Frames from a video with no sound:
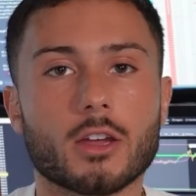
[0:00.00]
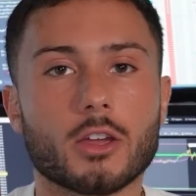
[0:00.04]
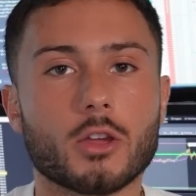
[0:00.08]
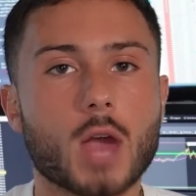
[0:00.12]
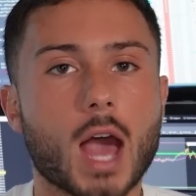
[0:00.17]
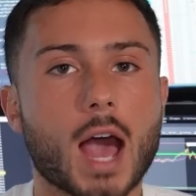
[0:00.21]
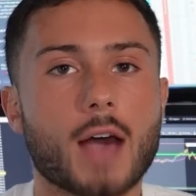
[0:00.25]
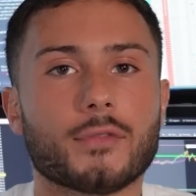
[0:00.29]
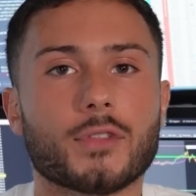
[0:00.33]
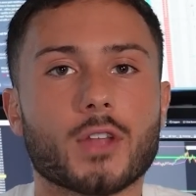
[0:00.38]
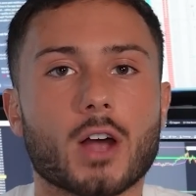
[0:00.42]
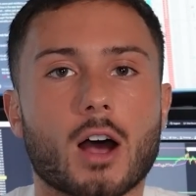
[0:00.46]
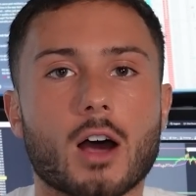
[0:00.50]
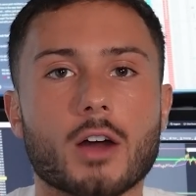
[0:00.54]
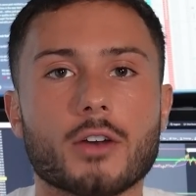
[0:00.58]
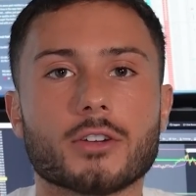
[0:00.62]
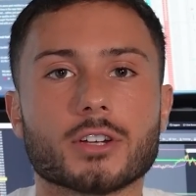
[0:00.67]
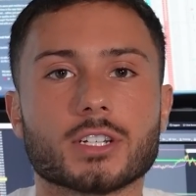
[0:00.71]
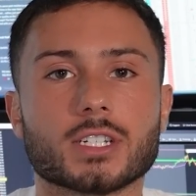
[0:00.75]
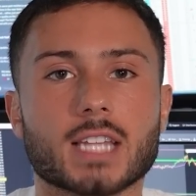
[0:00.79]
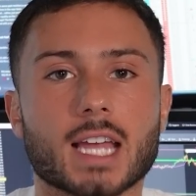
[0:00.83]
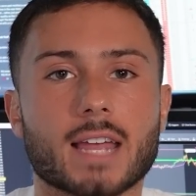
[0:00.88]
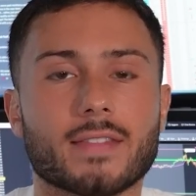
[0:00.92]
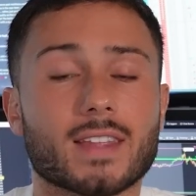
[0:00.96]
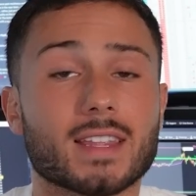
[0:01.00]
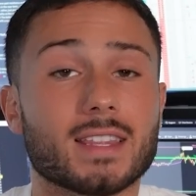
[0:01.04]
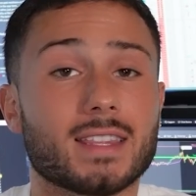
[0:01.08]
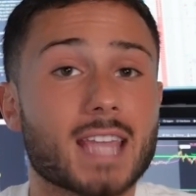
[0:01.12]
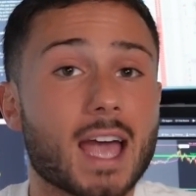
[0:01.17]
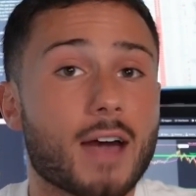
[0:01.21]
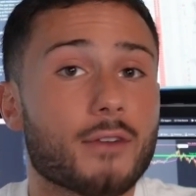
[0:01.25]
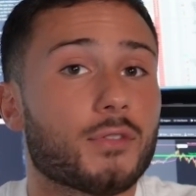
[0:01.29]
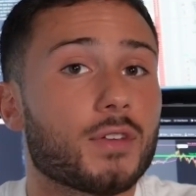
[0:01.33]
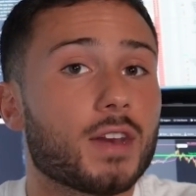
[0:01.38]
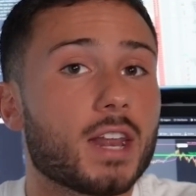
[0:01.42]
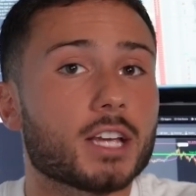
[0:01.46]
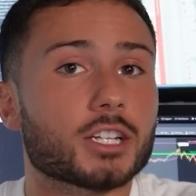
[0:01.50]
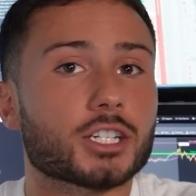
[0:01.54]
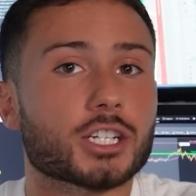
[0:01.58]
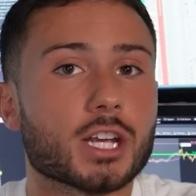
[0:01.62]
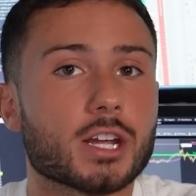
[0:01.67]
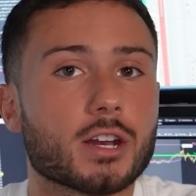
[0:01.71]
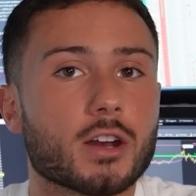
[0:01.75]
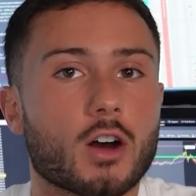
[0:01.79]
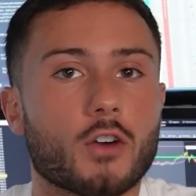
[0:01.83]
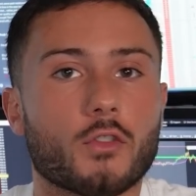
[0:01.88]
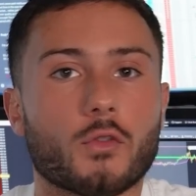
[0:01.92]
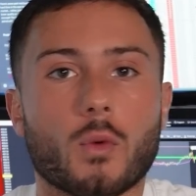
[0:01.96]
you have to understand the
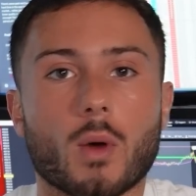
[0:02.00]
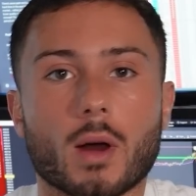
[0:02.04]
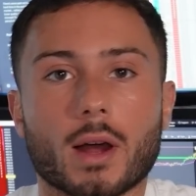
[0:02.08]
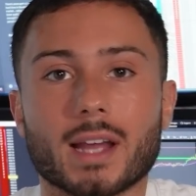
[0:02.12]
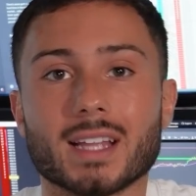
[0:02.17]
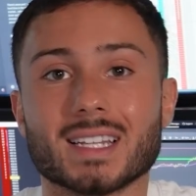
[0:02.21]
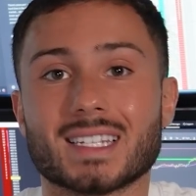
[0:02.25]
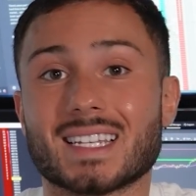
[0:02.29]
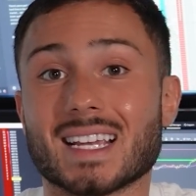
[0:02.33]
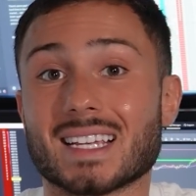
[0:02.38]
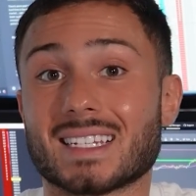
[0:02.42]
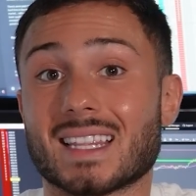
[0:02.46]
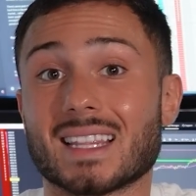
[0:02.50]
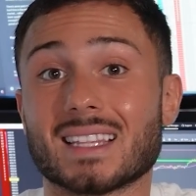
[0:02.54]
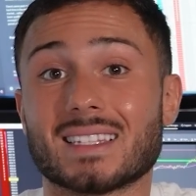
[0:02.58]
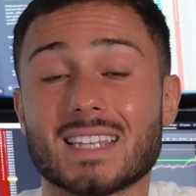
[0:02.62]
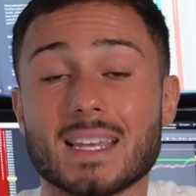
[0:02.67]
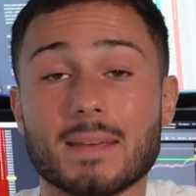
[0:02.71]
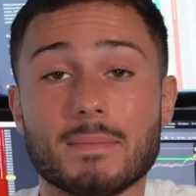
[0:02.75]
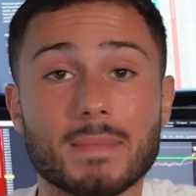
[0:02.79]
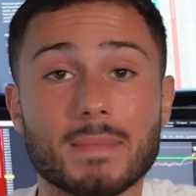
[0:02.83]
definition of what consistency